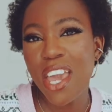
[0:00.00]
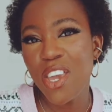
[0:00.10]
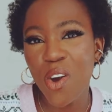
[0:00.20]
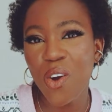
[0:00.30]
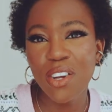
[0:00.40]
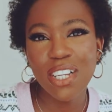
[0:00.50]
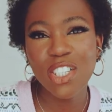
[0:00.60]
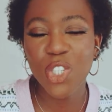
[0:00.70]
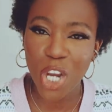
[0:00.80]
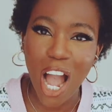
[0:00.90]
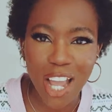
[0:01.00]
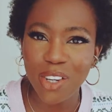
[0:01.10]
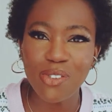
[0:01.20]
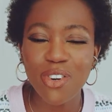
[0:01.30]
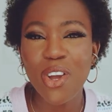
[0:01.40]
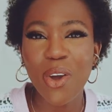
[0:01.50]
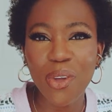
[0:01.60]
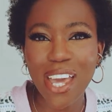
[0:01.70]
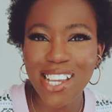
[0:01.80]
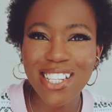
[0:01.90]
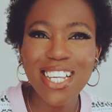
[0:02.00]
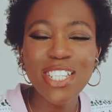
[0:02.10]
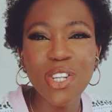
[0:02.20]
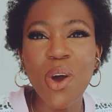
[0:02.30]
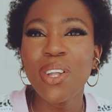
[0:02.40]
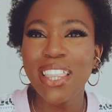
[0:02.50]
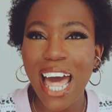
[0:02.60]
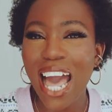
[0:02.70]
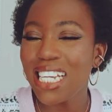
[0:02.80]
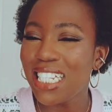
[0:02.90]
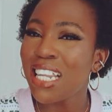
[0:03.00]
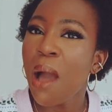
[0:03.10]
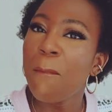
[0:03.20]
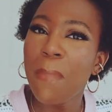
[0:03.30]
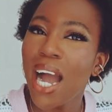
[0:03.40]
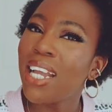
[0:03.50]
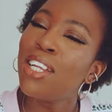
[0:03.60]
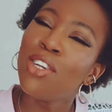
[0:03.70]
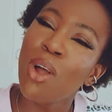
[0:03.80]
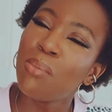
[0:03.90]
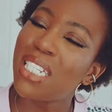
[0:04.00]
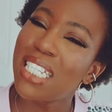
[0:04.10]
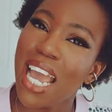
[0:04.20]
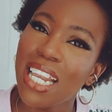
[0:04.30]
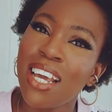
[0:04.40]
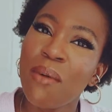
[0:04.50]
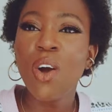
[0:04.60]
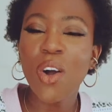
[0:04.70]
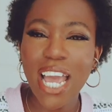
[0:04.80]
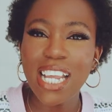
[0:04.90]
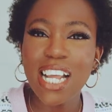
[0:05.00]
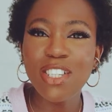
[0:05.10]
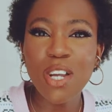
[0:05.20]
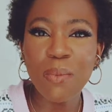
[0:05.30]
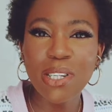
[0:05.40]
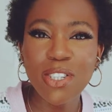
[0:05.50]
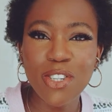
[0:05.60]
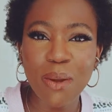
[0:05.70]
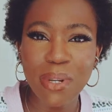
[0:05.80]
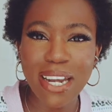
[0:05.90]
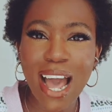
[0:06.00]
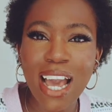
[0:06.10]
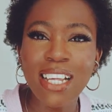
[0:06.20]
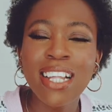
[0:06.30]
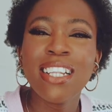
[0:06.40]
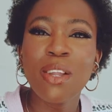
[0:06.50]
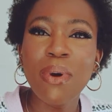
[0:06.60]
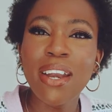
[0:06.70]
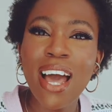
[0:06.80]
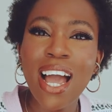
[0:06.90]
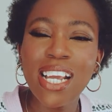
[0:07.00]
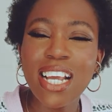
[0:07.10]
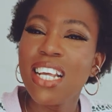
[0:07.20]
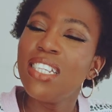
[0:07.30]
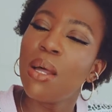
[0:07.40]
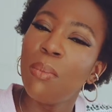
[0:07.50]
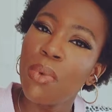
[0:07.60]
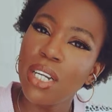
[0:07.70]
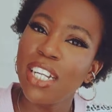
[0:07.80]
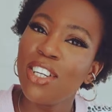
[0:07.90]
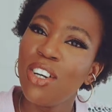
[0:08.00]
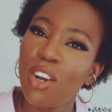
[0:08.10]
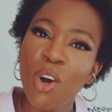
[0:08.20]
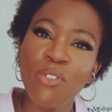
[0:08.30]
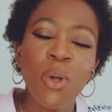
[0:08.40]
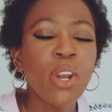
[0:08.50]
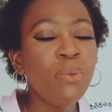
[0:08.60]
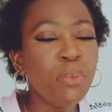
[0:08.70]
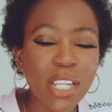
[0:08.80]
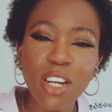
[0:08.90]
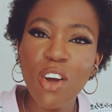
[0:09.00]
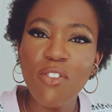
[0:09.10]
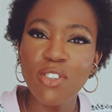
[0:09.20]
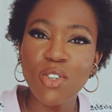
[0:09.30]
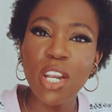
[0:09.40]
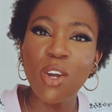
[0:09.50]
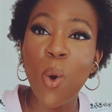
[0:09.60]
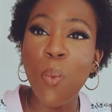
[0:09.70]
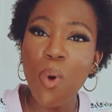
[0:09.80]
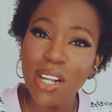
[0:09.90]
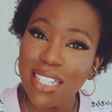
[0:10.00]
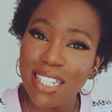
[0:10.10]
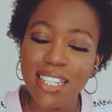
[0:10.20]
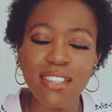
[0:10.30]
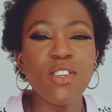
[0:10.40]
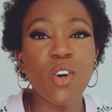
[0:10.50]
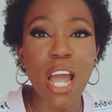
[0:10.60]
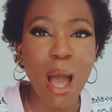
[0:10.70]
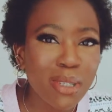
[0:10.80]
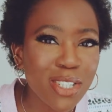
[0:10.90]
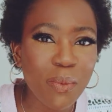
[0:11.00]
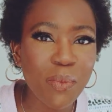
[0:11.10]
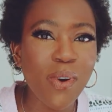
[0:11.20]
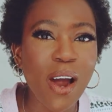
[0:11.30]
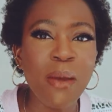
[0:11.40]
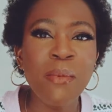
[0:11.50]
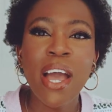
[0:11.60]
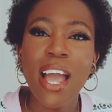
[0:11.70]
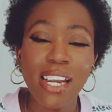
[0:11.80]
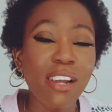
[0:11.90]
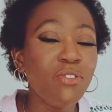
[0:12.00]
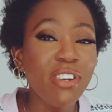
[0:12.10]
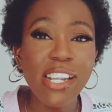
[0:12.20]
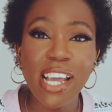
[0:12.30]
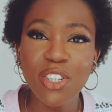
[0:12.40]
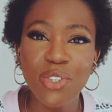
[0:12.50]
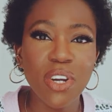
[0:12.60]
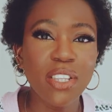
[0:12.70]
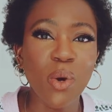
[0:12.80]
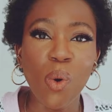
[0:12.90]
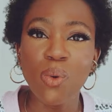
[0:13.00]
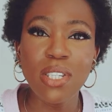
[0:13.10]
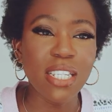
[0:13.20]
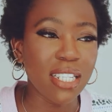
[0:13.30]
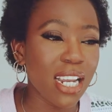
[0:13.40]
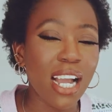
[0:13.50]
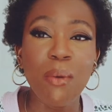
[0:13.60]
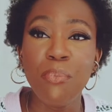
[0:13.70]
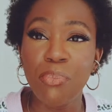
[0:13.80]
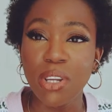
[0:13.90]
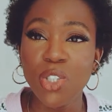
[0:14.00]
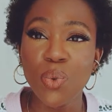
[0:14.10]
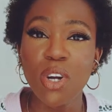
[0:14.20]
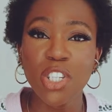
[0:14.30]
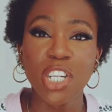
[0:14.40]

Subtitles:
a young child. Okay, so that is my number 10. Okay, let's jump on to number 9. Number 9 is Modern Love. Modern Love has only got 1 season on Amazon Prime and I really enjoyed the whole season. Like I binge watched